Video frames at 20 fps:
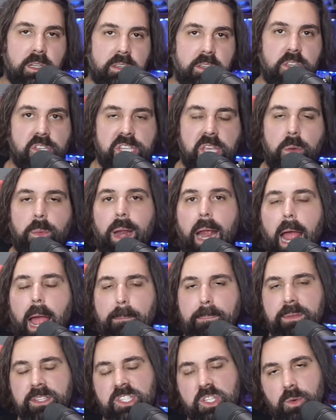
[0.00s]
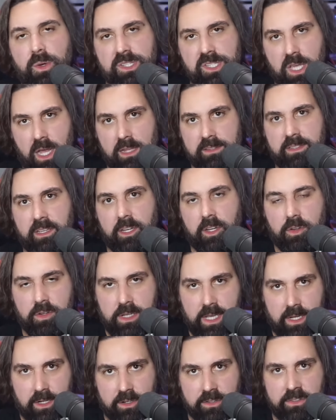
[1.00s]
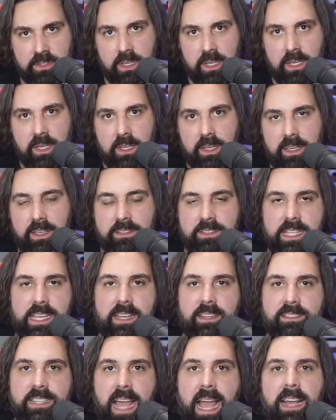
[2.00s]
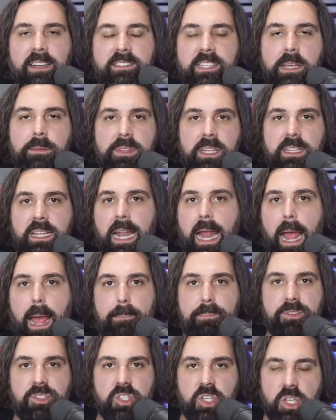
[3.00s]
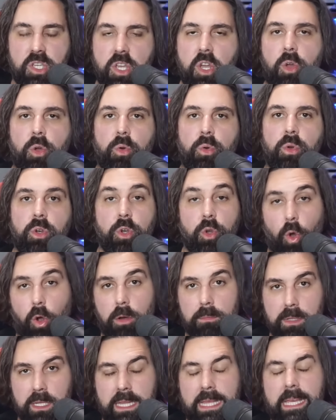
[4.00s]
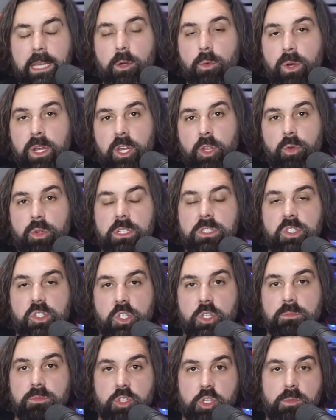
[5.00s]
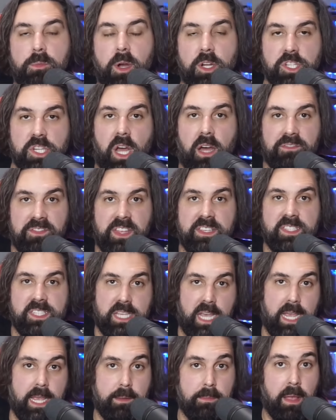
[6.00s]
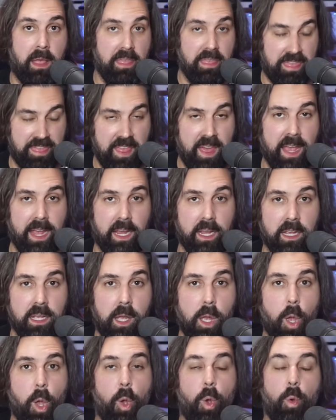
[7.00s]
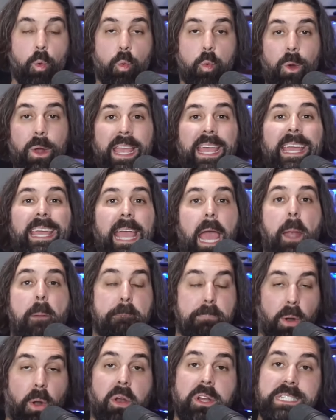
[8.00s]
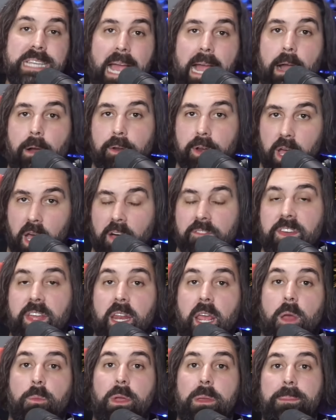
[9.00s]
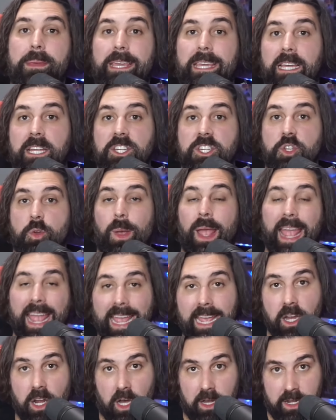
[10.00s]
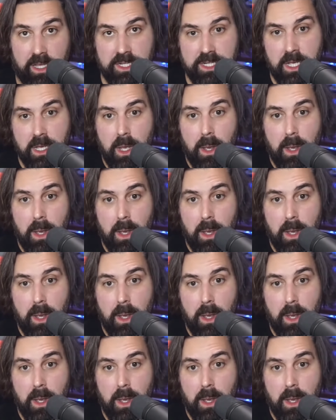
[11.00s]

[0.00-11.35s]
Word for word: You see, what happens to us content creators is the exact same thing that happens to you normally when you consume too much of the same thing we get burnt out of it and we begin to hate on it.